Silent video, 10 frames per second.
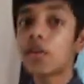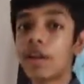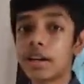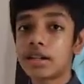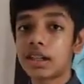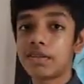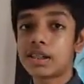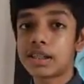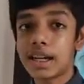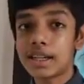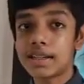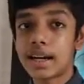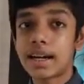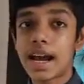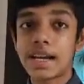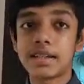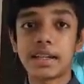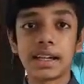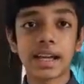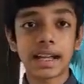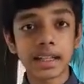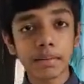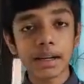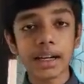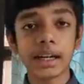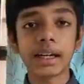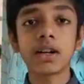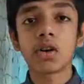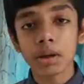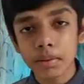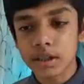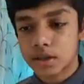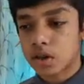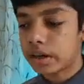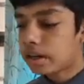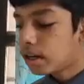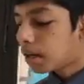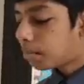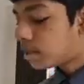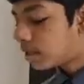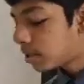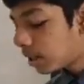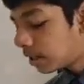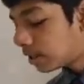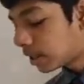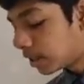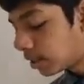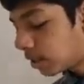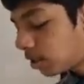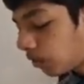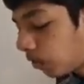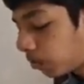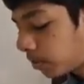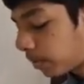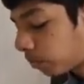of energy, which states that energy can neither be created nor be destroyed, but just it changes its forms.